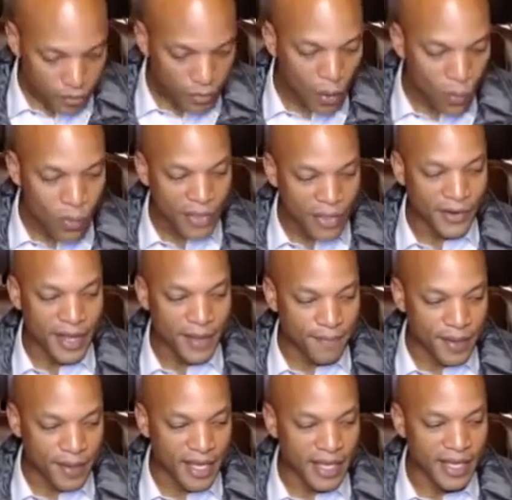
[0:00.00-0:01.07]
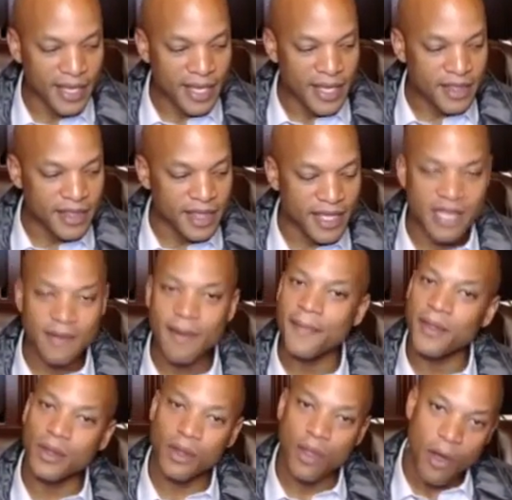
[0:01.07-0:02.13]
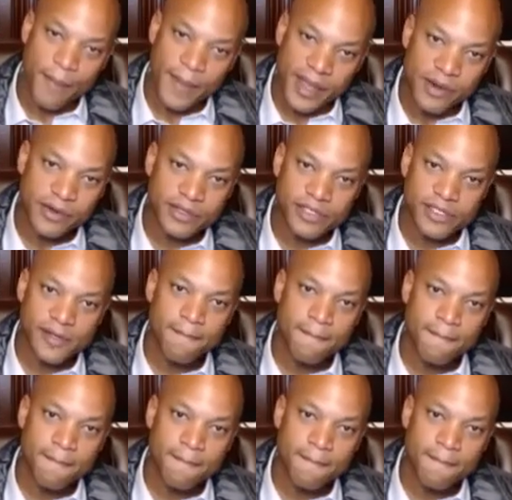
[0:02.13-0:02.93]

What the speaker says: whether it be thinking about the lawmakers